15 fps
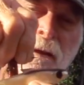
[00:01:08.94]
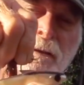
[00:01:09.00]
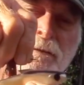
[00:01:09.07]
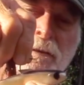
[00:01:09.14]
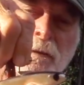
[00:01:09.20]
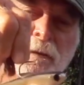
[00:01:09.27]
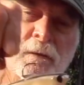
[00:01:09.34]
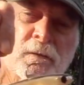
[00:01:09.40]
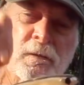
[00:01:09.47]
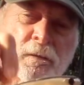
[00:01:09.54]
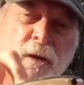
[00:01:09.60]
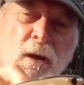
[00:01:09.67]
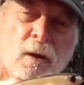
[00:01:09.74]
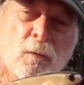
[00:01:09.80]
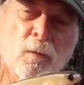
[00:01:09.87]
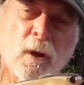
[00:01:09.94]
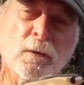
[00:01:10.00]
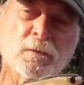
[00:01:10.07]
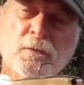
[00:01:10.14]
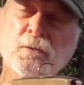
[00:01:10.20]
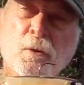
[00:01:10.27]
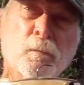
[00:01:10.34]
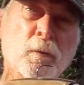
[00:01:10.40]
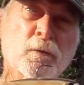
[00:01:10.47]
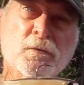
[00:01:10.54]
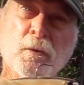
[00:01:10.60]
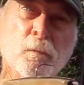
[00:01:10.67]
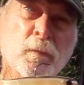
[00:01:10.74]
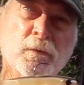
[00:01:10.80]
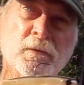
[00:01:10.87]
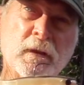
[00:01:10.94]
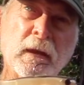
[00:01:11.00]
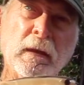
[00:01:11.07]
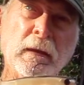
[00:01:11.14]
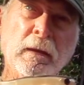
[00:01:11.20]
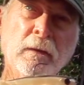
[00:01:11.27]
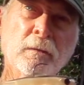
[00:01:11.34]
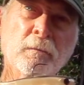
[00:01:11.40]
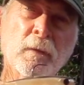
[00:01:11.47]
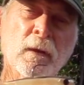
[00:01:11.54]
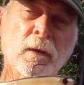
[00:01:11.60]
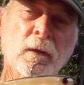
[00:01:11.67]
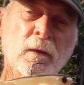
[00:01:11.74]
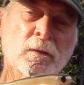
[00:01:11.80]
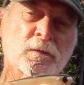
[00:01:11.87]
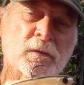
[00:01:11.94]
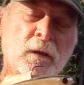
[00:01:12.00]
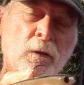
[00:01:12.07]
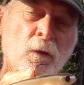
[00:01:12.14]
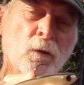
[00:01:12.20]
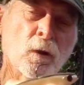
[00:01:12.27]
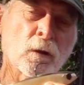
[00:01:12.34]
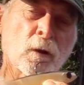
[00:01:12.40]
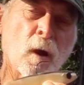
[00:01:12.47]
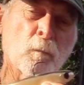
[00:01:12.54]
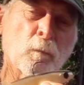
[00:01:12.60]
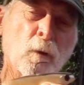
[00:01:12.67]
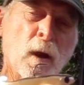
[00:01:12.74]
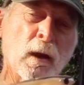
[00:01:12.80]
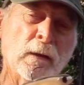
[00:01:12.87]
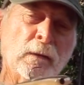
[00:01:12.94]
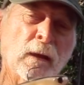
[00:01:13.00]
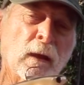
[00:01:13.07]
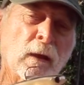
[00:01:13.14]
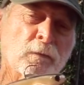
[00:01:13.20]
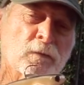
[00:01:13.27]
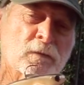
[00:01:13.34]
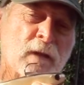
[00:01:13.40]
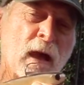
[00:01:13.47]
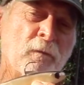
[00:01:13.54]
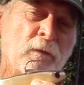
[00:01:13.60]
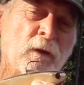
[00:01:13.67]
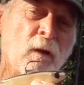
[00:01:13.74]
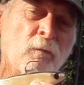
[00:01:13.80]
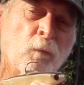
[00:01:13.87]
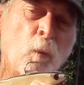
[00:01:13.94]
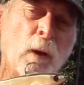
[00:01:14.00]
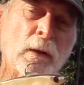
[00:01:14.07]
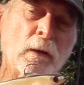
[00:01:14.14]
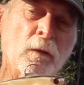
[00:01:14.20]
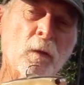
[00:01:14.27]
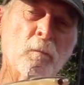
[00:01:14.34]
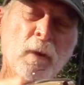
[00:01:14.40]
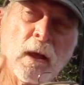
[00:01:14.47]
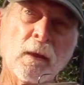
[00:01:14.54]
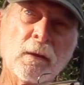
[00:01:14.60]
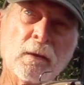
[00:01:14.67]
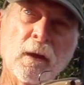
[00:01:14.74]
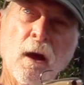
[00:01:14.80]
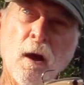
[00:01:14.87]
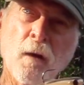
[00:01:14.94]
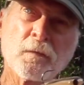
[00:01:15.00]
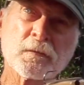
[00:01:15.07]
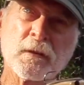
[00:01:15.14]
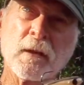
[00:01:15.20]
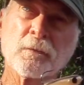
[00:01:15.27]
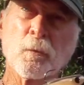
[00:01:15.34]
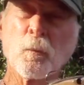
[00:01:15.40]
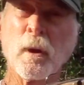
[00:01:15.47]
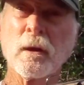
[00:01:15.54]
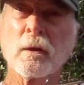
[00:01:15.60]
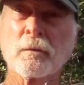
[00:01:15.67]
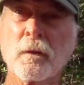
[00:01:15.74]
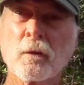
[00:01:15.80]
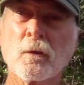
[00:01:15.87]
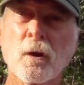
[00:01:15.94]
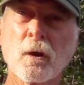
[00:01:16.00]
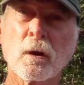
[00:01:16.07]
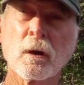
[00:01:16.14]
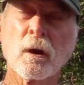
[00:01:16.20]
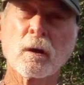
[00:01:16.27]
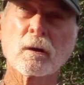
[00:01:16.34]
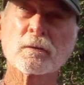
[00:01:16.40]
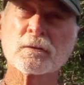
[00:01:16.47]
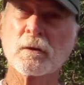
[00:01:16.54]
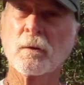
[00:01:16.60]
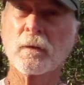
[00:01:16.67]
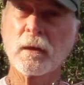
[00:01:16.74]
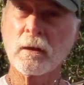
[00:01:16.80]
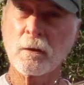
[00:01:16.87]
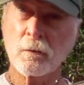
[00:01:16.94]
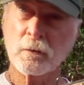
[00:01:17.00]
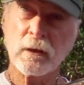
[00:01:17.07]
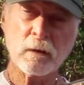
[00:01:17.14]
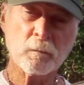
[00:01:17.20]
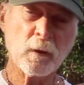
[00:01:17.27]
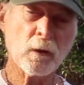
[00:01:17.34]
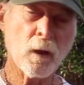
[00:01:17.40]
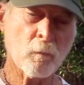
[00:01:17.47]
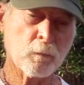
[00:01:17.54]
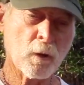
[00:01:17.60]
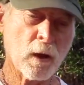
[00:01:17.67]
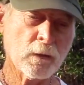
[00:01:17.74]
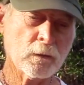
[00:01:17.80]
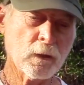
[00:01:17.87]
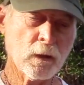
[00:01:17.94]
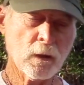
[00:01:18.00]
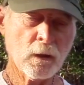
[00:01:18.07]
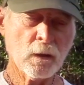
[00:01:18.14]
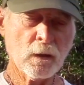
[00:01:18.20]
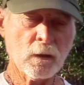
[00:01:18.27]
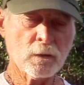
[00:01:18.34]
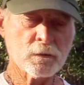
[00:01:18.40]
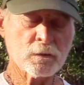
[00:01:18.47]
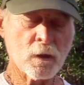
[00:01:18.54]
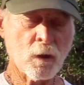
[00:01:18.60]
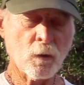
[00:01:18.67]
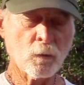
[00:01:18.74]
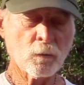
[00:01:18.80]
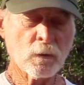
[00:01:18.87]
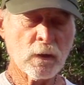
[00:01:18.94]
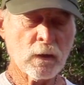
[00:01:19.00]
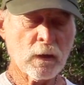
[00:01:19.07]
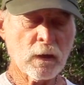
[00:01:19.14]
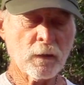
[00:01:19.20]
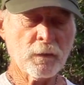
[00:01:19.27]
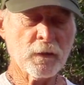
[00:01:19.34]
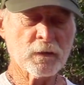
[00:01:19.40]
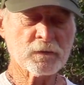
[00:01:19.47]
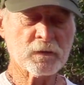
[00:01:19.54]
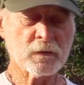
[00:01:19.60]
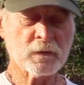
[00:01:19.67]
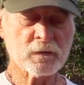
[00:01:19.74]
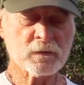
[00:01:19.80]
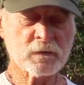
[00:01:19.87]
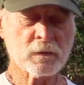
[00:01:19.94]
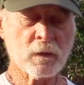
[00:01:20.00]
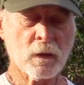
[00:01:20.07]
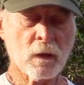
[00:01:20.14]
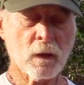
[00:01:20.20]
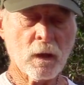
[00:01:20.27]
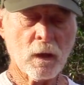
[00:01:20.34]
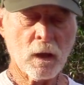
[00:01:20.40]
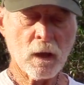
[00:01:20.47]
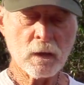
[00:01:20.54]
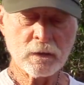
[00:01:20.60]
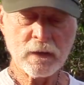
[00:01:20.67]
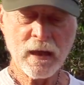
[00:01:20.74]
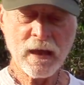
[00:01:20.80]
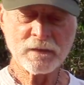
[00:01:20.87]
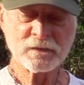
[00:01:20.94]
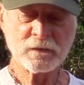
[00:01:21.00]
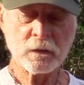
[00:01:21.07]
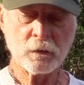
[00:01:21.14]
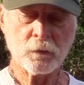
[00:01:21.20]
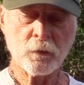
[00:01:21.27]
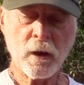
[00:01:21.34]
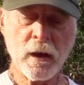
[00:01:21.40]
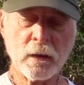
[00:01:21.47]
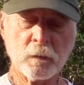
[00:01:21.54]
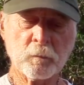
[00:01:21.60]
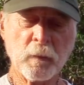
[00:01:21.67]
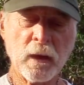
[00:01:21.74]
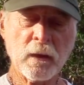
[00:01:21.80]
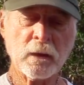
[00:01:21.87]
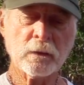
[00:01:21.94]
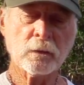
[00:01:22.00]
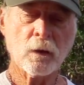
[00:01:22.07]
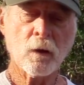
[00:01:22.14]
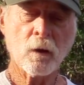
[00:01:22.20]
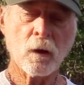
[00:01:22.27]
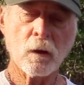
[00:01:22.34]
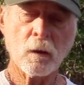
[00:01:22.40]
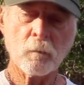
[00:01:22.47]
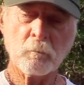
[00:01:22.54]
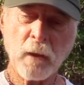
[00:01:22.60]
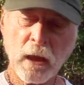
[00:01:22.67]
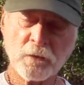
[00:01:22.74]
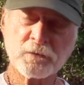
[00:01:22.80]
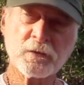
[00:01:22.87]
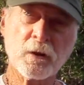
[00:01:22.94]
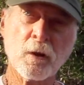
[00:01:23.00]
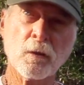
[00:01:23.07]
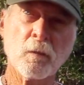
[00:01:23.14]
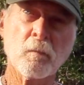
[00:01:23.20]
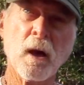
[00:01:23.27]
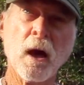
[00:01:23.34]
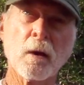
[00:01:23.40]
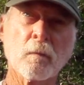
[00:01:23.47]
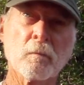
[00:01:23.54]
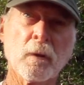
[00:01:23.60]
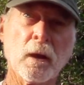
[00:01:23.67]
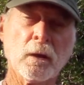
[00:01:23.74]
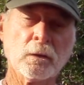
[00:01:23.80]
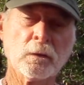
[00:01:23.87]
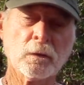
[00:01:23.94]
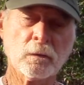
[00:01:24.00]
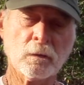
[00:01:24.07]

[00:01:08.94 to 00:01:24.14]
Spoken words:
So this is gonna run super, super skinny. Single hook upright, I just have enough weight in the belly to offset the weight of the hook so that it'll keep it upright. So this is a cast and crank bait or a bouncing on the bottom bait.